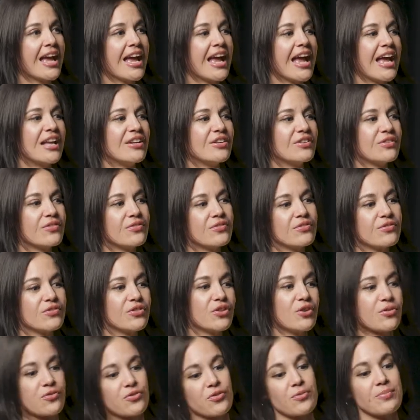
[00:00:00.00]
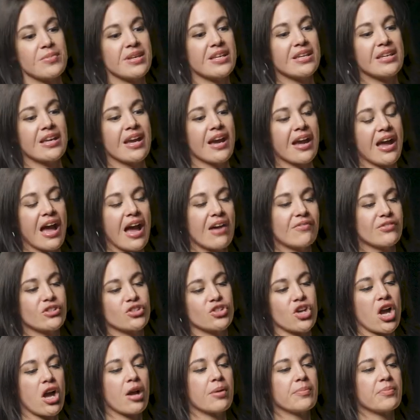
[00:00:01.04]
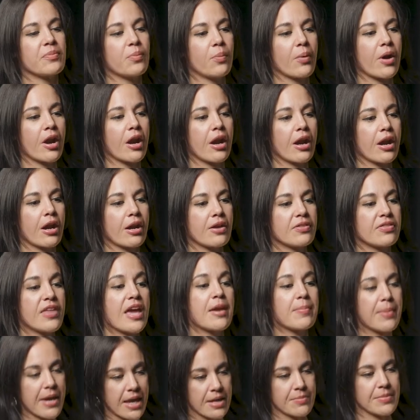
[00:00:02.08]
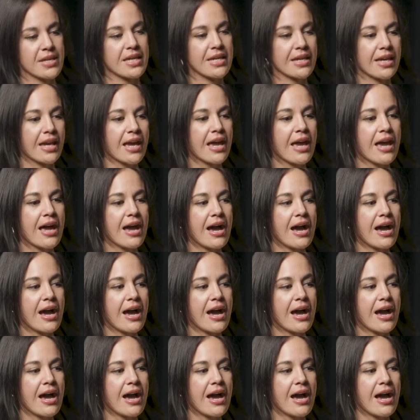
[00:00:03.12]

And you know, for me, I have a job where they pay me.